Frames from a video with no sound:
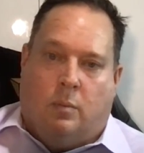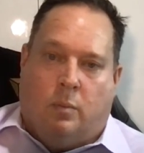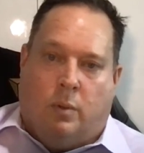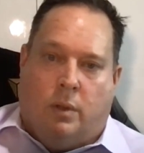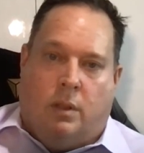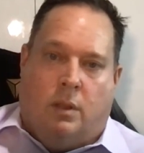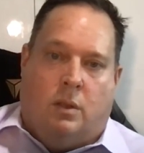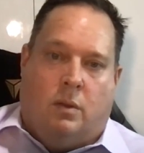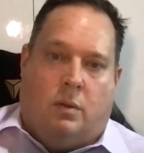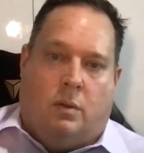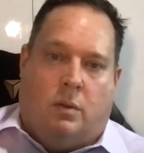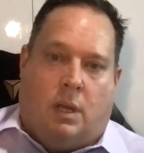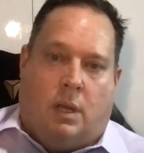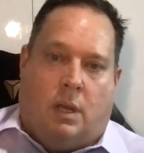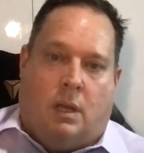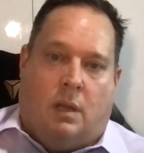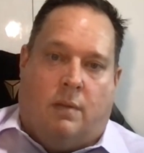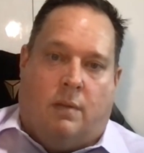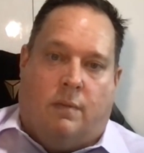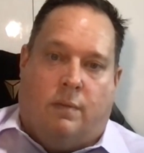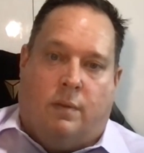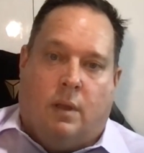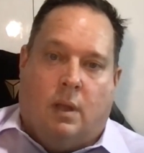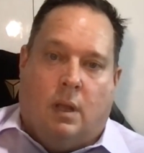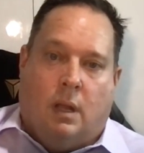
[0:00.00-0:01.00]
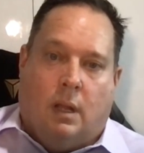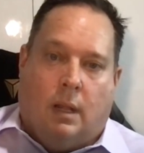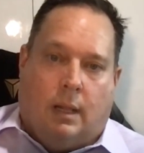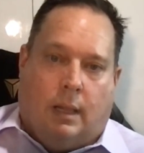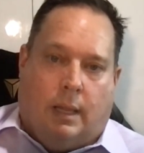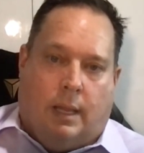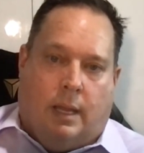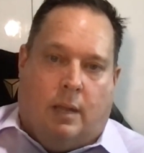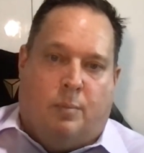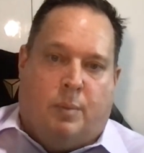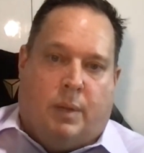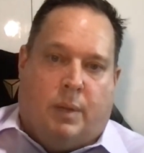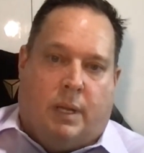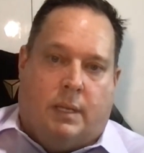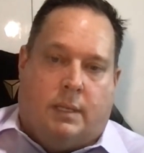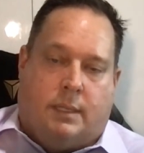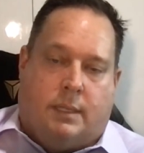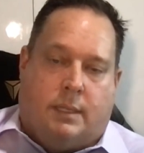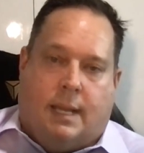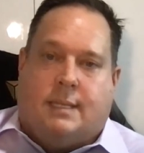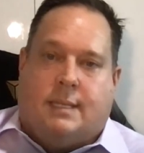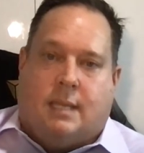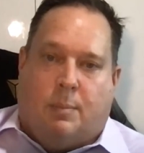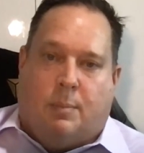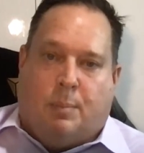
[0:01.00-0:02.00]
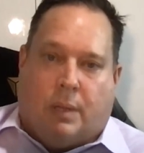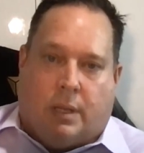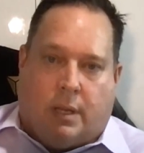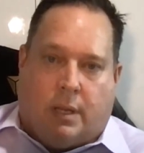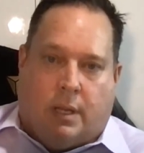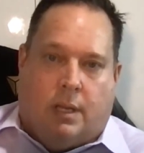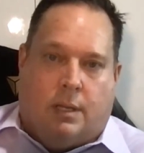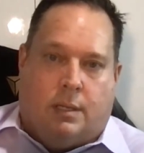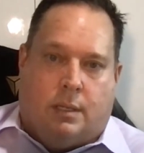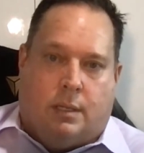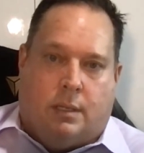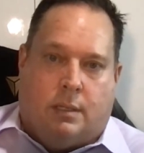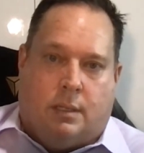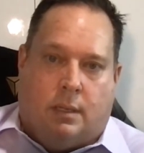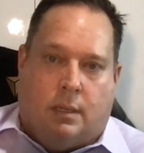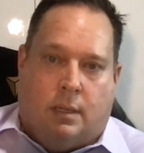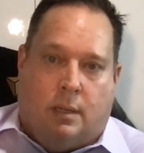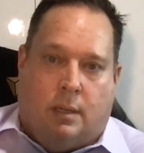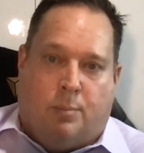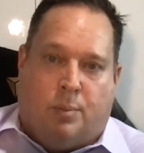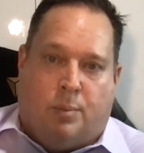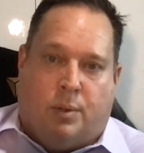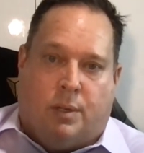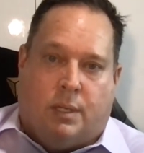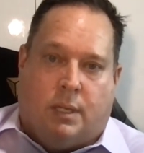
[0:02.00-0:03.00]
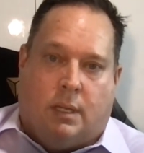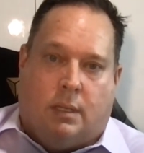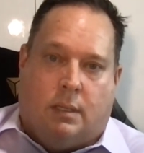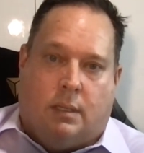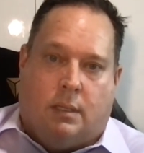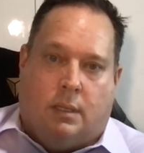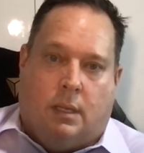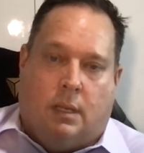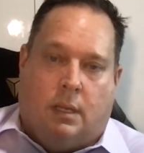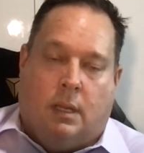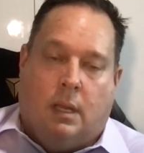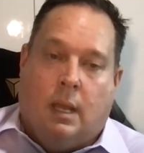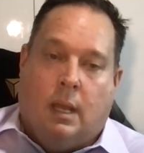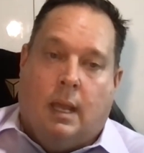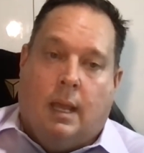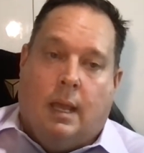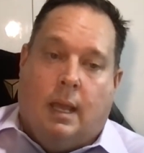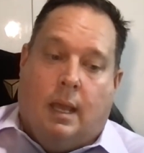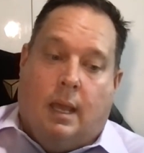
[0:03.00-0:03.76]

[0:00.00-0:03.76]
whether you have cloud-based SaaS applications that need protecting,